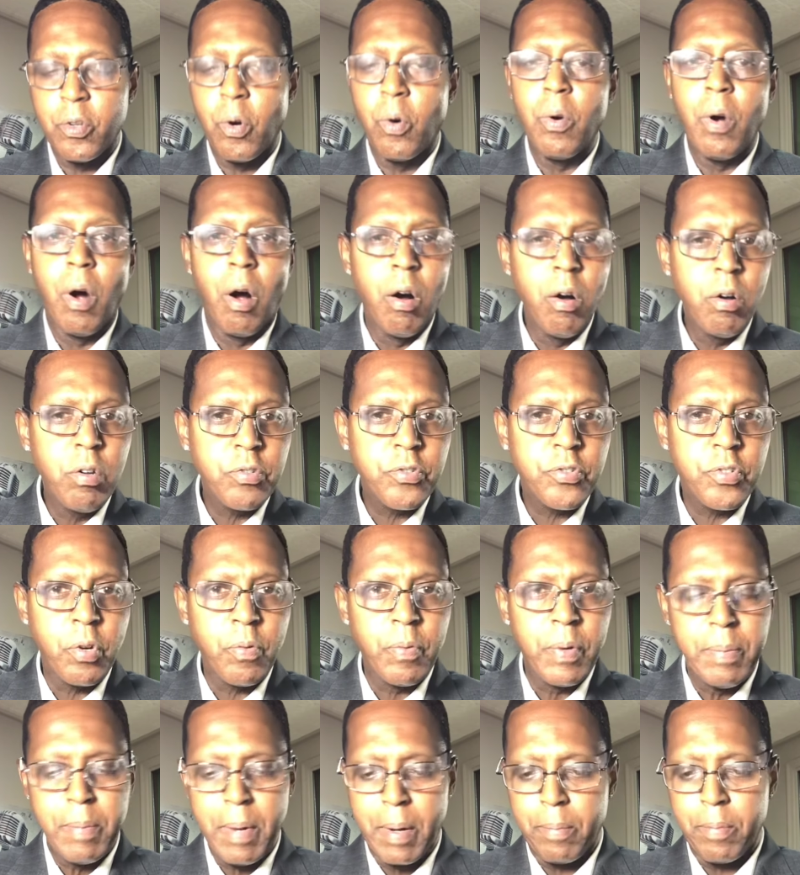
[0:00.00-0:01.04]
So
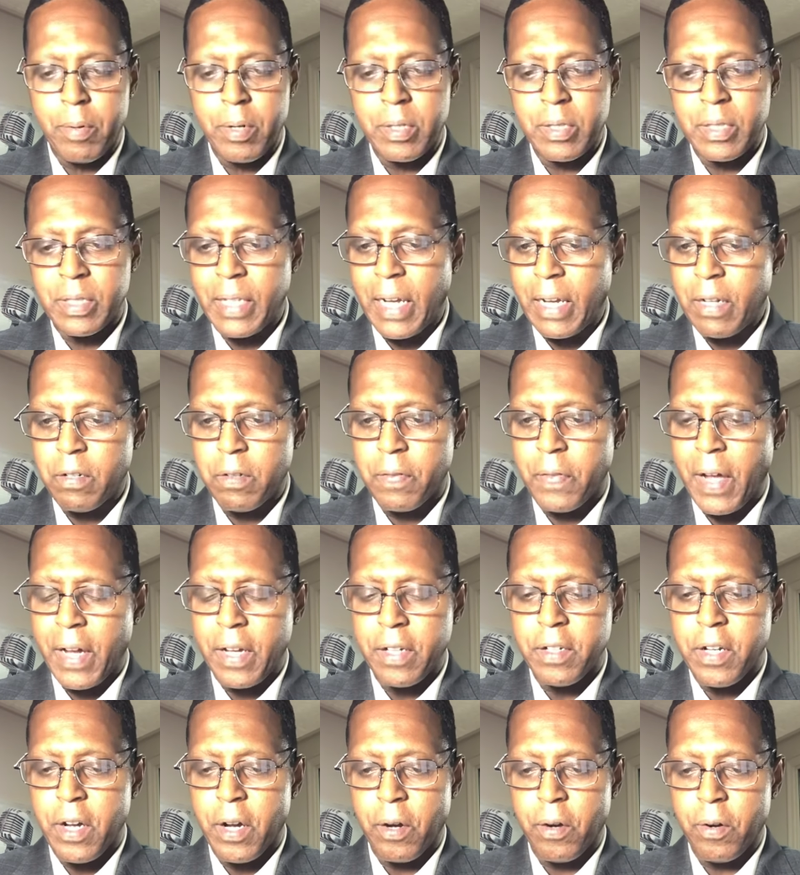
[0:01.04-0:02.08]
also remember, later
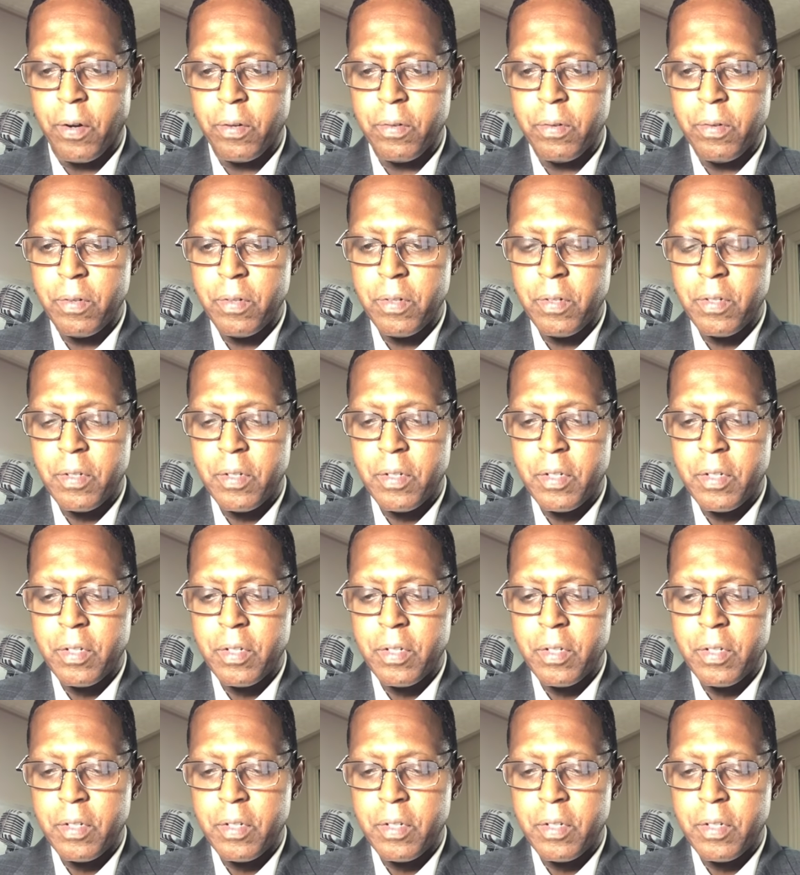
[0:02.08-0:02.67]
that year,